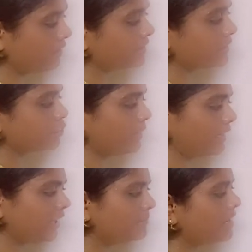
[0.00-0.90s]
at
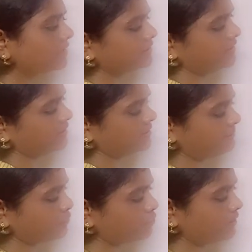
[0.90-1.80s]
20 marks there are
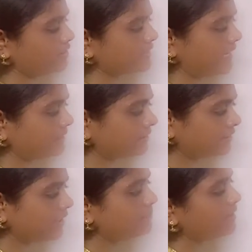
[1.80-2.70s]
some students, at
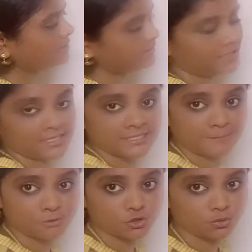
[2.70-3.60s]
30 marks there are
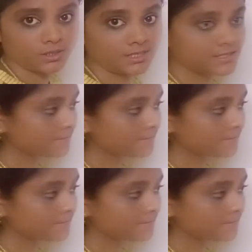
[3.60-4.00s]
some students.